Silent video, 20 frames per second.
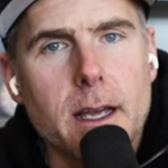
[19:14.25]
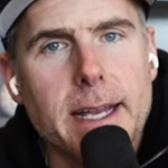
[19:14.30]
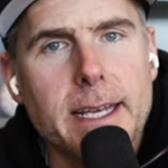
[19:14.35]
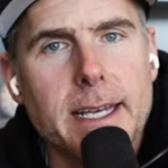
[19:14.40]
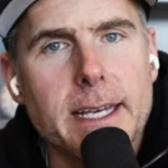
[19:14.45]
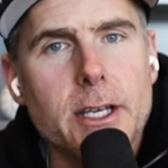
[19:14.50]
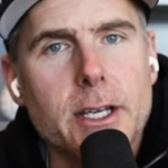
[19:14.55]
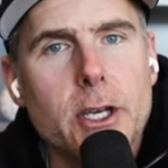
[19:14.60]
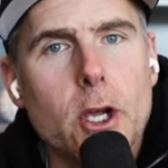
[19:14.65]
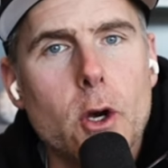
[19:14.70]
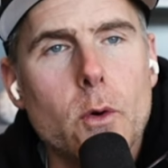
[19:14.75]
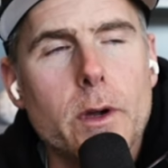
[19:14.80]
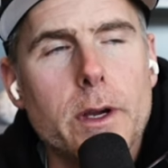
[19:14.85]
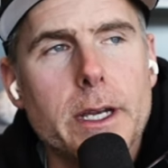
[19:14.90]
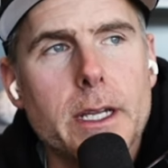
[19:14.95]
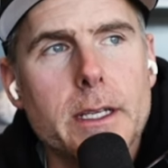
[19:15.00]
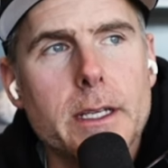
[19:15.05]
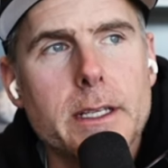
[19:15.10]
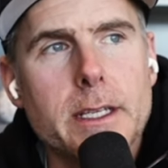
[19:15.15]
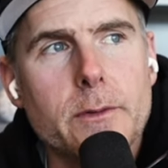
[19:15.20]
I didn't know
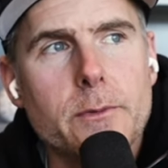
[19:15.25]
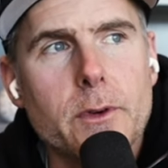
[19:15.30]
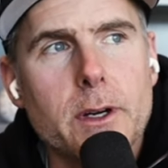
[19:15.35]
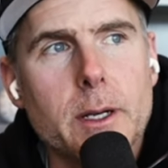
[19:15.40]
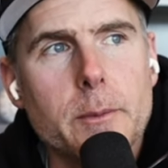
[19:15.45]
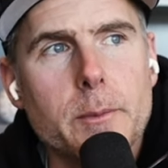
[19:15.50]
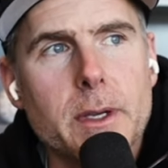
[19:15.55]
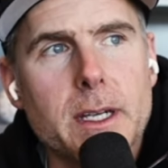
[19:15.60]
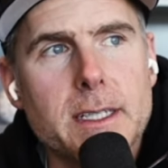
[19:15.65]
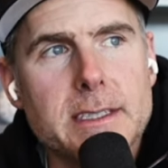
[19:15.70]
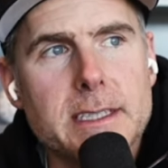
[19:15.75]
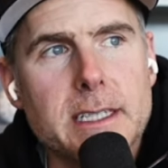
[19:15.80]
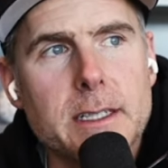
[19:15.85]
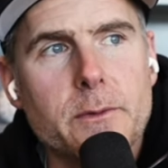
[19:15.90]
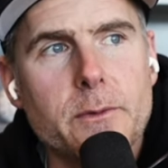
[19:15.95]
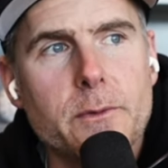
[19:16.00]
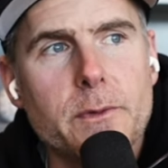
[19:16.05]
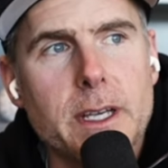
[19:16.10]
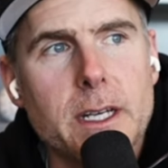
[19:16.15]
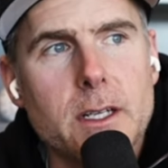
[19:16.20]
any different. And because I'd
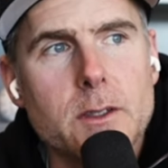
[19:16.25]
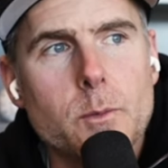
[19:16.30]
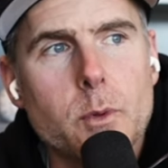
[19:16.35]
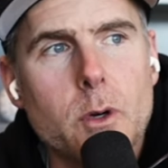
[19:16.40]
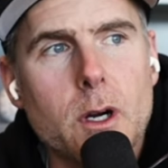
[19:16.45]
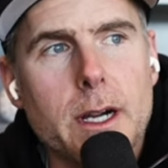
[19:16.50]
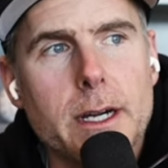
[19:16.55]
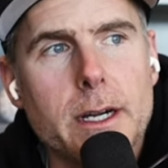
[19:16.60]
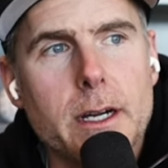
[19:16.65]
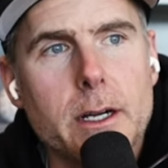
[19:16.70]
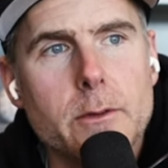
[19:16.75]
failed prior,